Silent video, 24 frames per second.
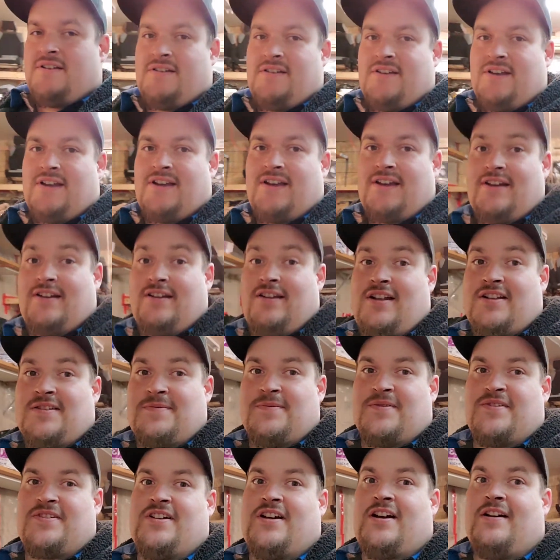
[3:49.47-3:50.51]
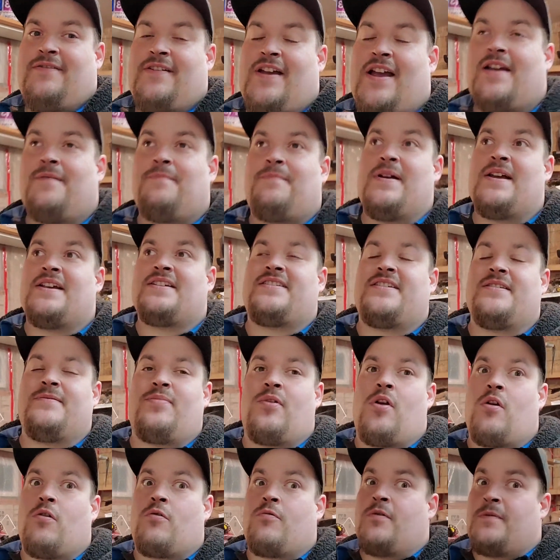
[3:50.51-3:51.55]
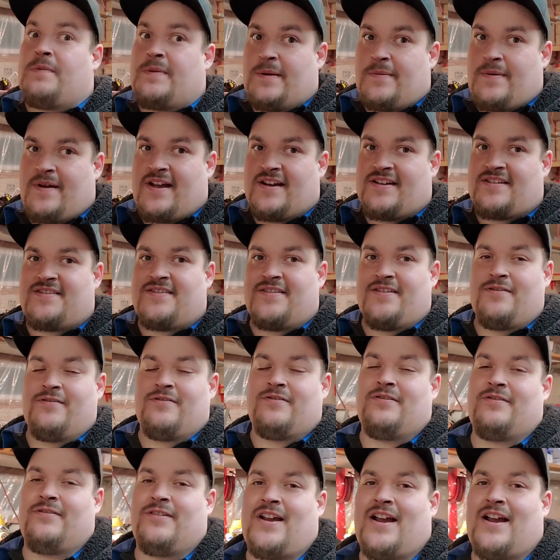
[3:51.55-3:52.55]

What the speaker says: and lots more stuff. And Piston Broke will be back soon,